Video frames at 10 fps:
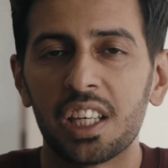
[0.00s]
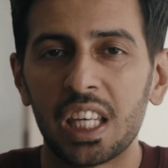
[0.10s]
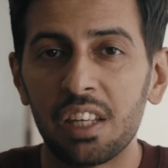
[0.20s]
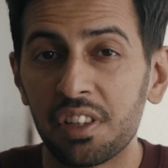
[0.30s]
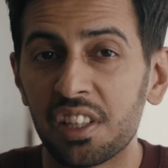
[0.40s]

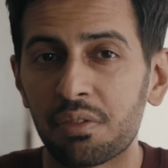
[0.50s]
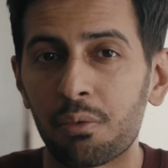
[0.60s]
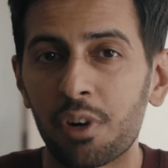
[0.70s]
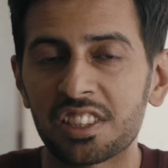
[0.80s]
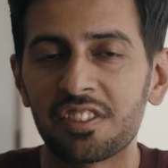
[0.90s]
even if
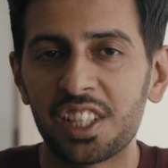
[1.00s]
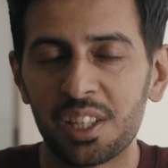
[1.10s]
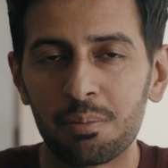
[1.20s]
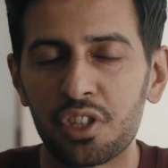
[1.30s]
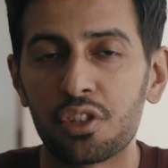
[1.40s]
the rest of the
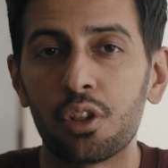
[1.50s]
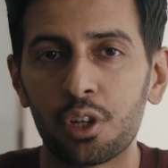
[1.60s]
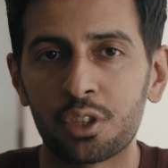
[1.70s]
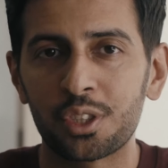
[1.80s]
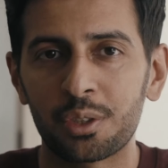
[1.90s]
image
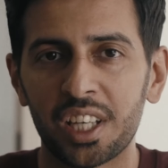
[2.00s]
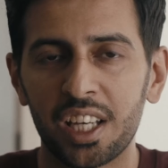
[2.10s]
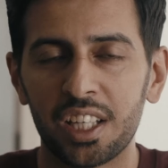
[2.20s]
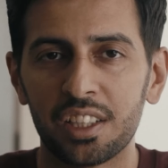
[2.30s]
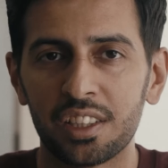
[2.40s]
looks
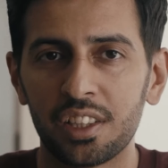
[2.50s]
okay.